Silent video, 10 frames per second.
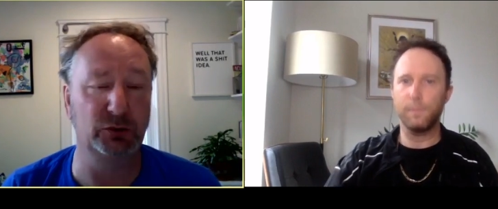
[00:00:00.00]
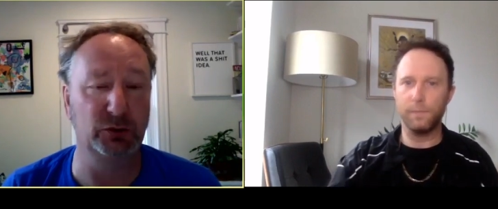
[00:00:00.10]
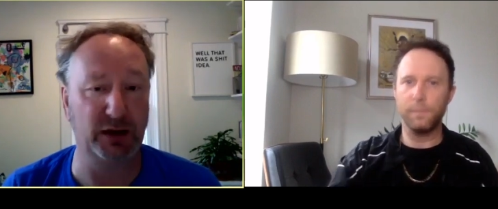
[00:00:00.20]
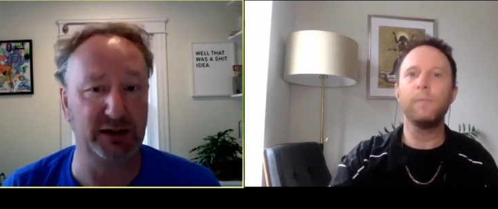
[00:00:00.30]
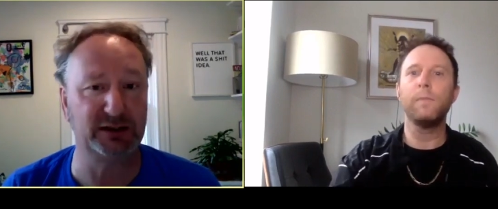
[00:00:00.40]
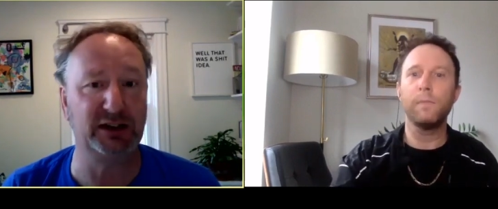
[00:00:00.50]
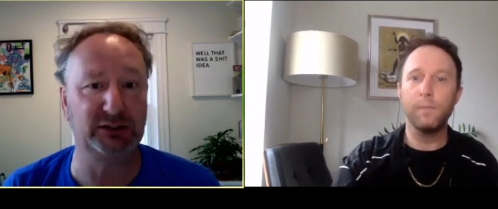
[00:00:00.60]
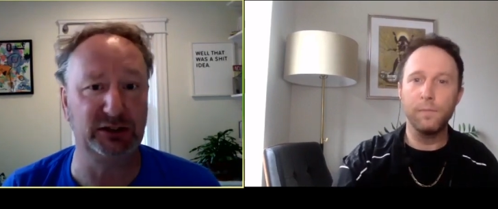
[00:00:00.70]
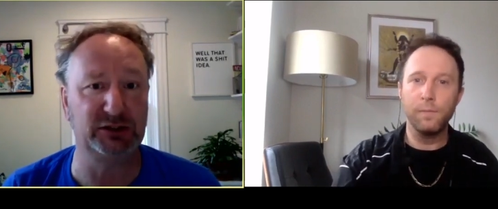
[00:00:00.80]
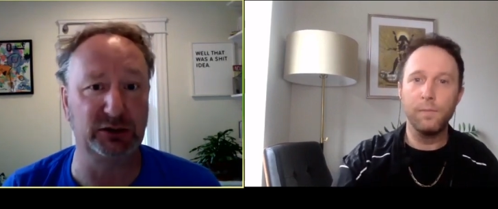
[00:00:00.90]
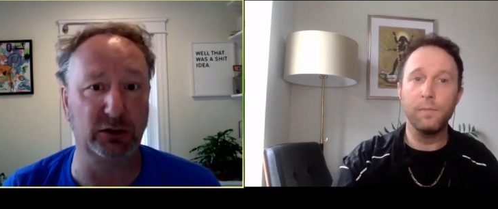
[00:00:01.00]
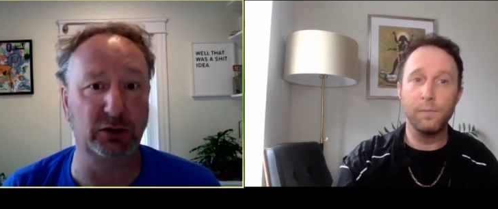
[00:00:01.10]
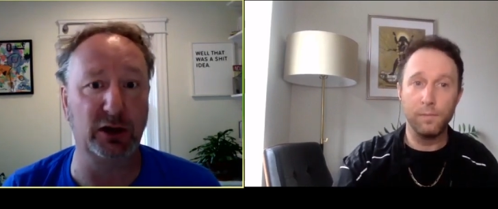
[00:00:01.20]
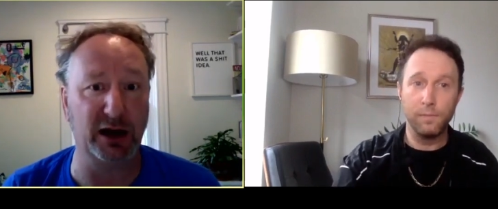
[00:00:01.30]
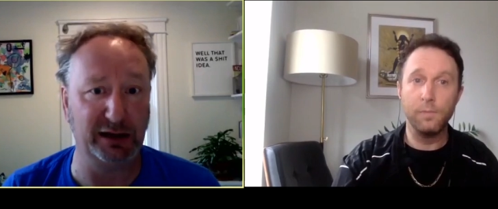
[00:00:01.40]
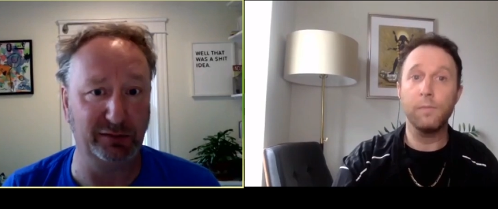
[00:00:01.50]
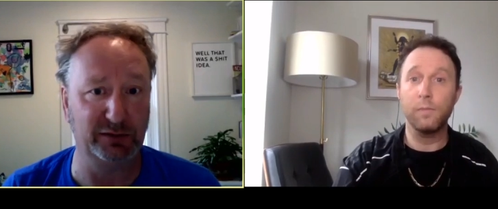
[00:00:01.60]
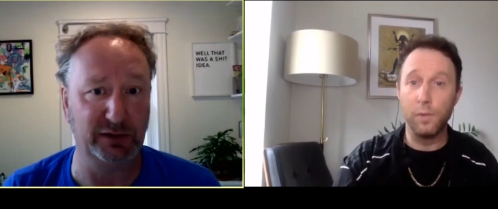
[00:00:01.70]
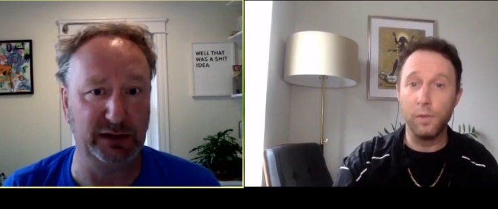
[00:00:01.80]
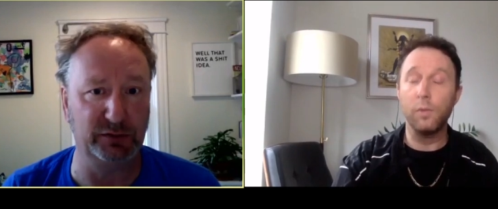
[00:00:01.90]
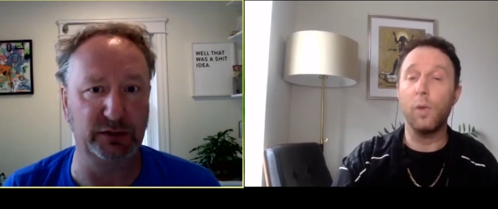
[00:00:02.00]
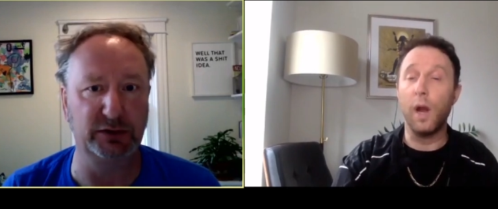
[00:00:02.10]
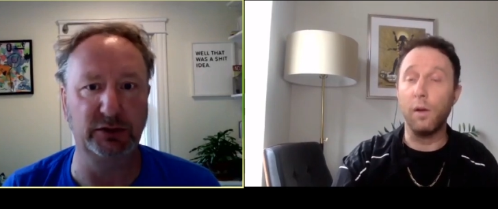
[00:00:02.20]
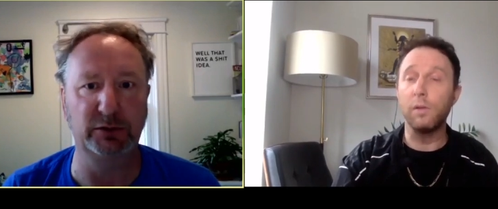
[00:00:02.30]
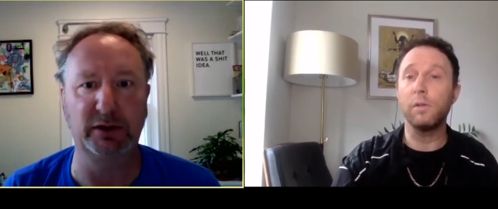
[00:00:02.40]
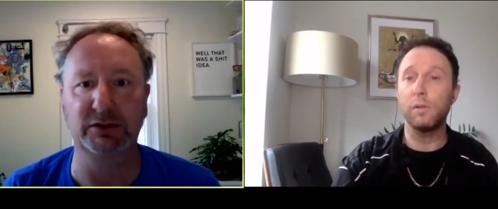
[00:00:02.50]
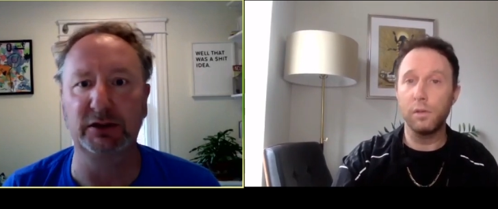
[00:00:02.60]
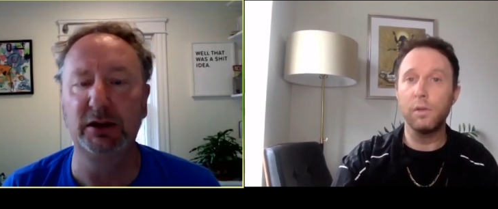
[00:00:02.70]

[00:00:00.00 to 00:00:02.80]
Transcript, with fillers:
Speaker 1: So that's actually still alive, even in the US.